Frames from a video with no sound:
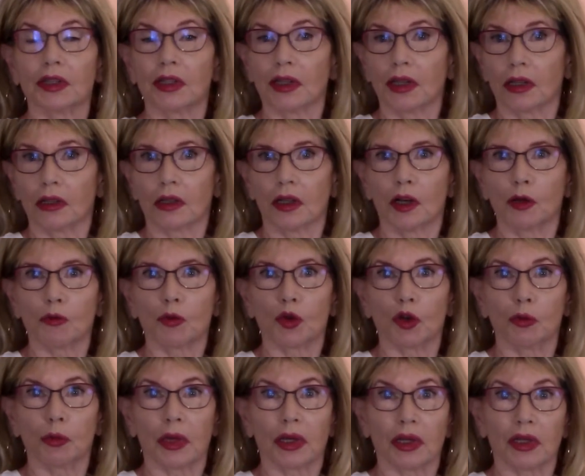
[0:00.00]
out a lot
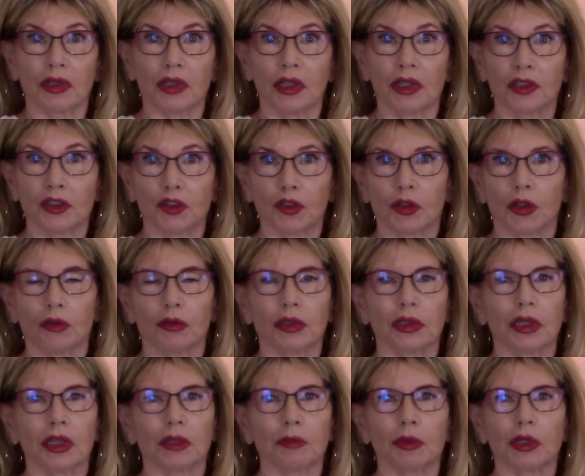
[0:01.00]
more about its history. It would
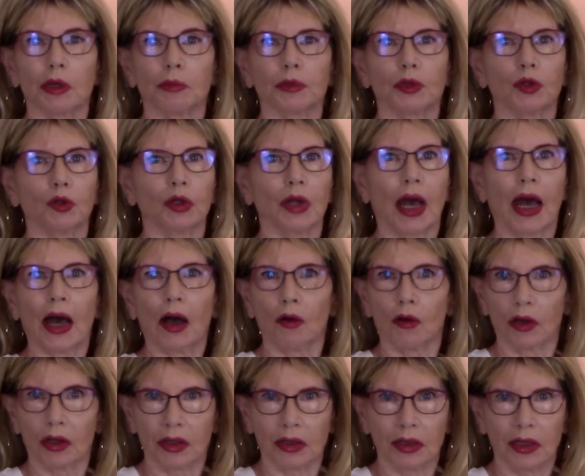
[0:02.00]
take me up to an
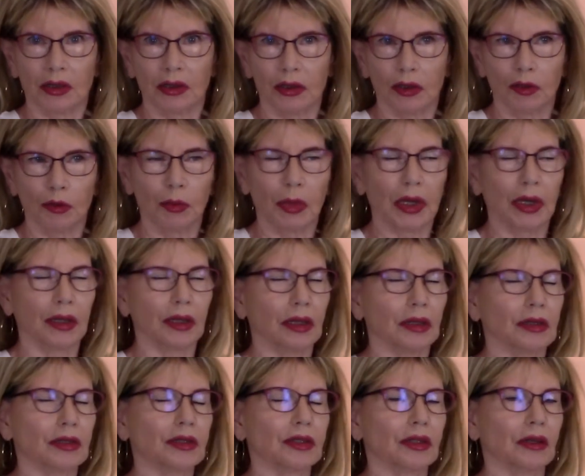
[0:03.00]
hour to tell you about
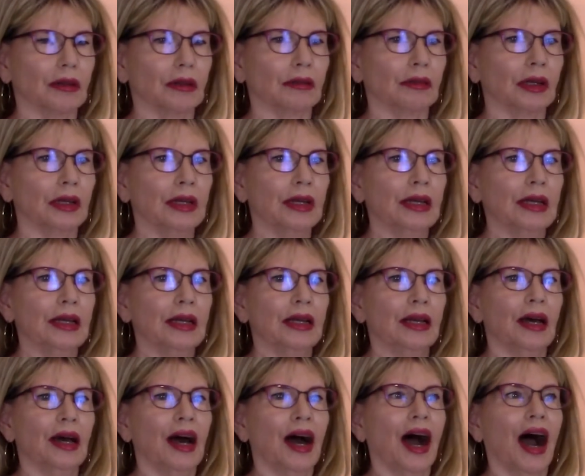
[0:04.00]
it. So
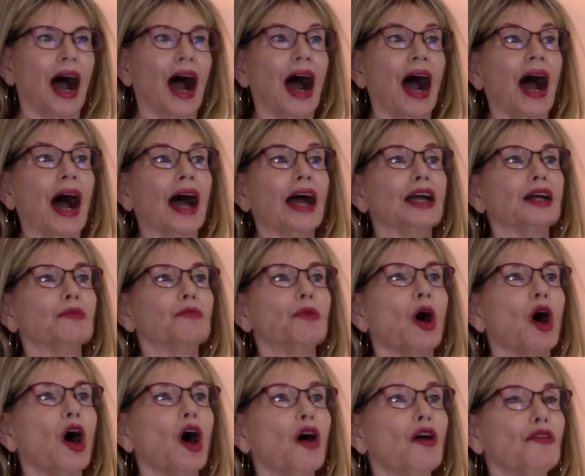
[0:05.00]
I am
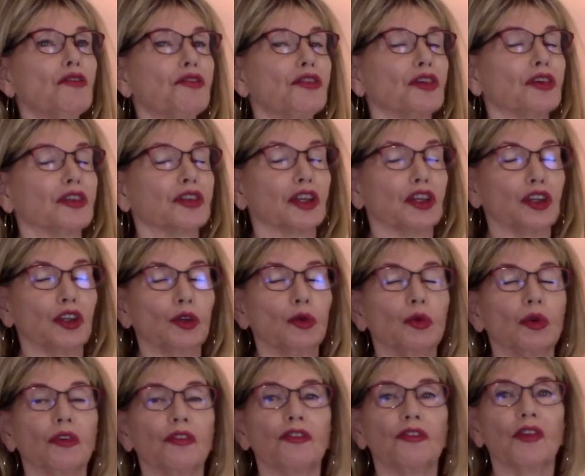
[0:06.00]
hopeful that you
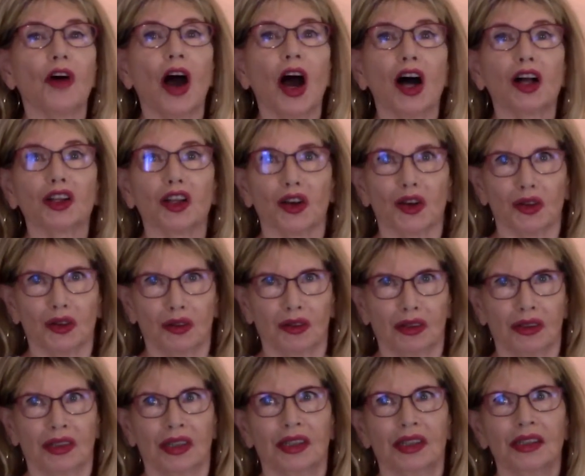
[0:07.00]
will follow
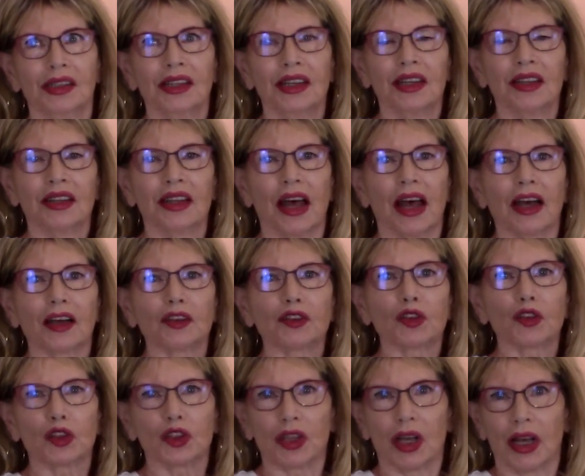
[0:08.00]
the
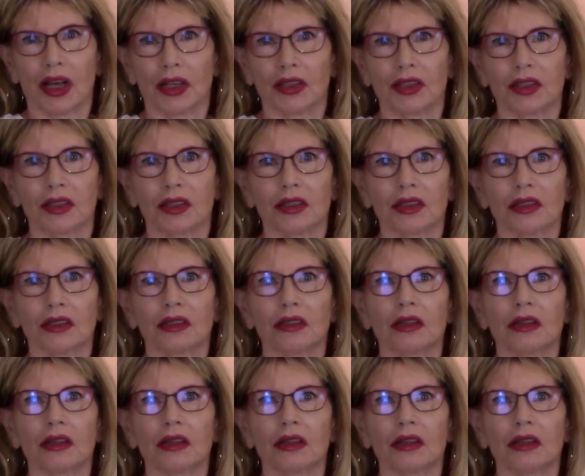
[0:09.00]
exercises,